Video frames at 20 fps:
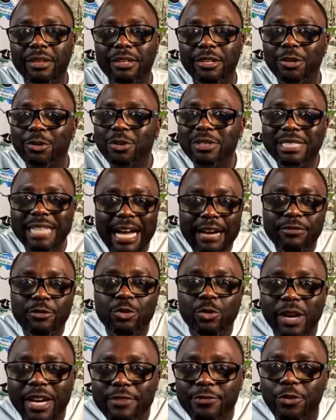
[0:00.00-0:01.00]
You won't have
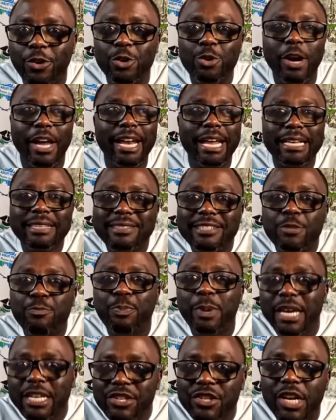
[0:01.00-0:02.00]
to wait for your
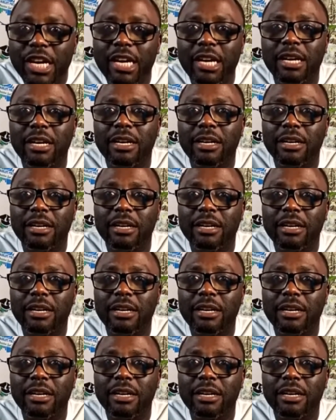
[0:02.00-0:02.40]
next paycheck.